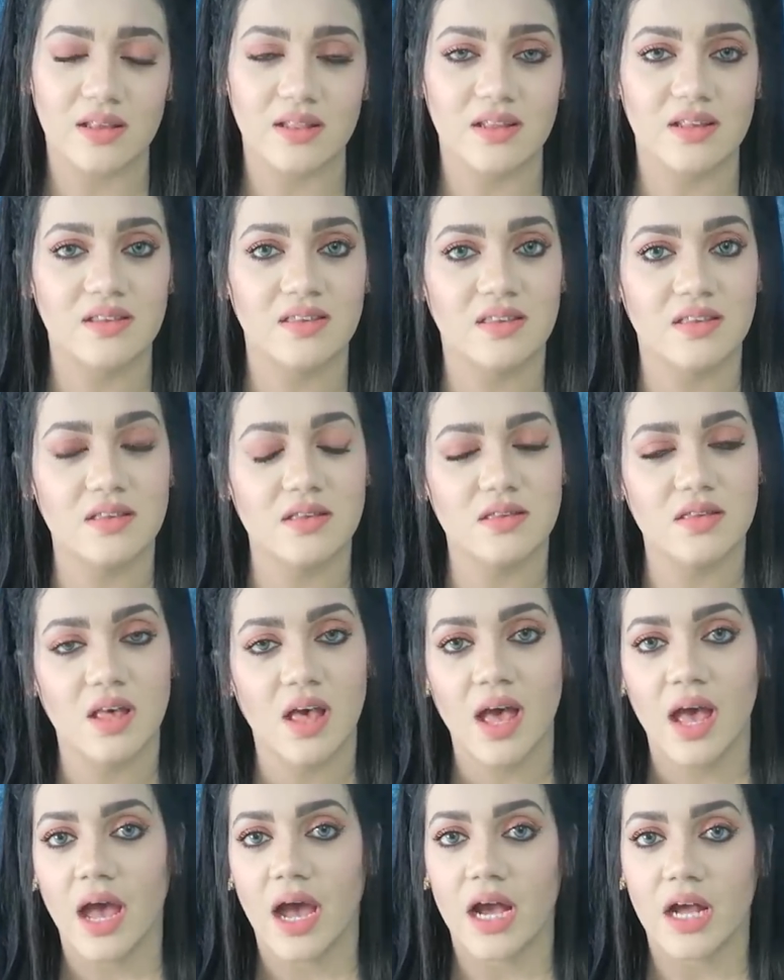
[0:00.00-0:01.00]
And this
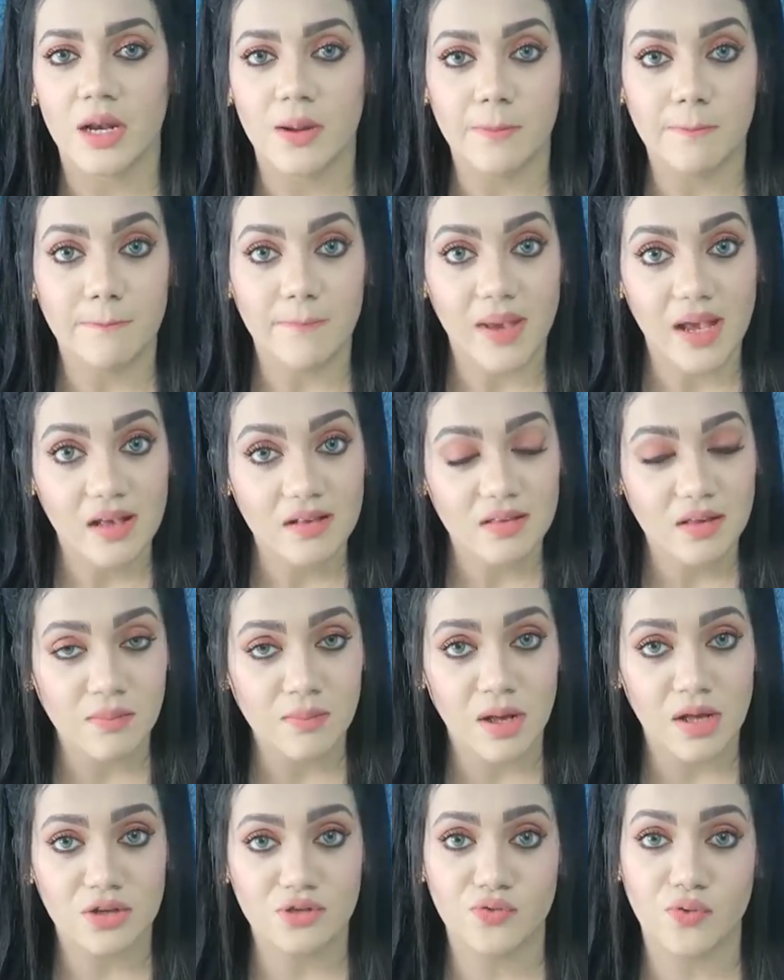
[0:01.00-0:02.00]
is an amazing
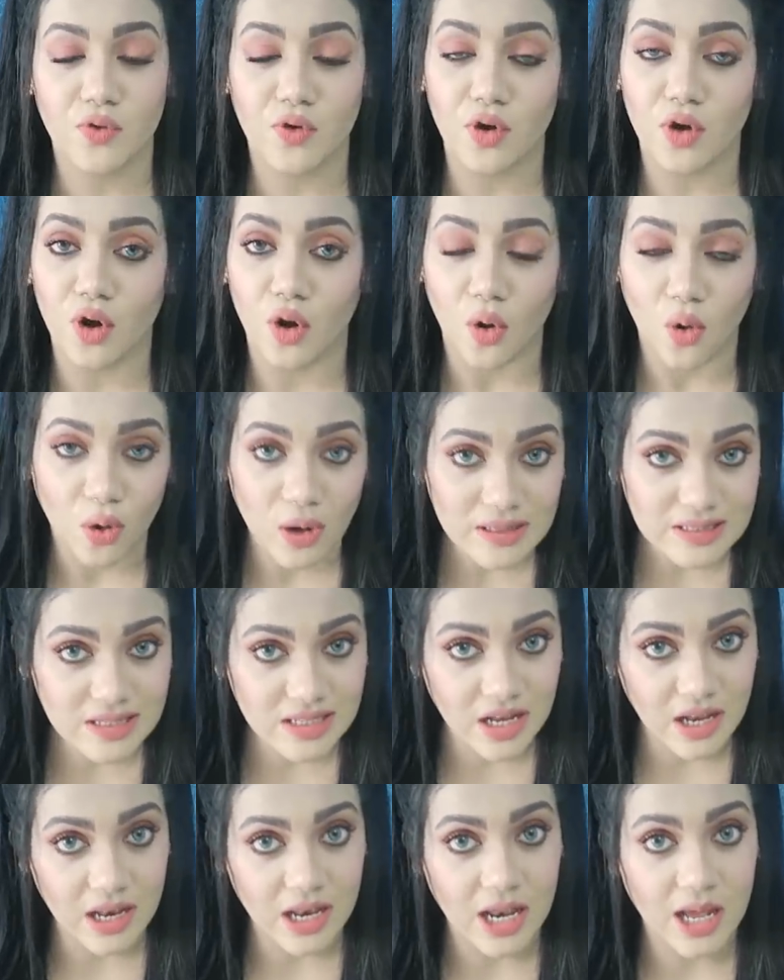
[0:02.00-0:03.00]
mask for all
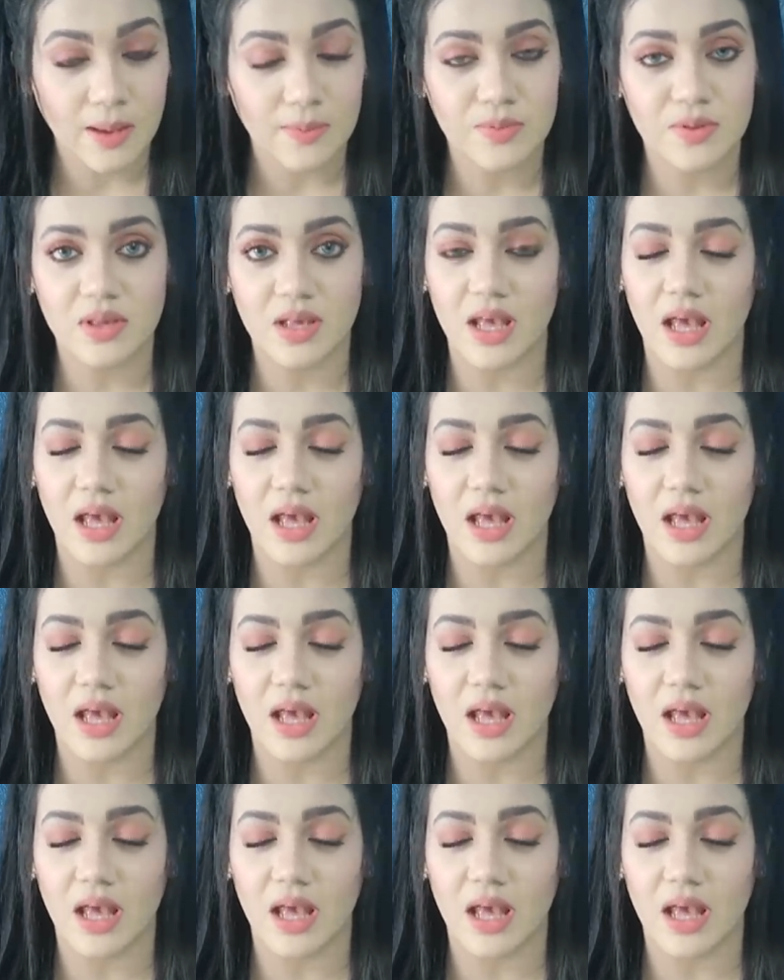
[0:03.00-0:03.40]
skin types.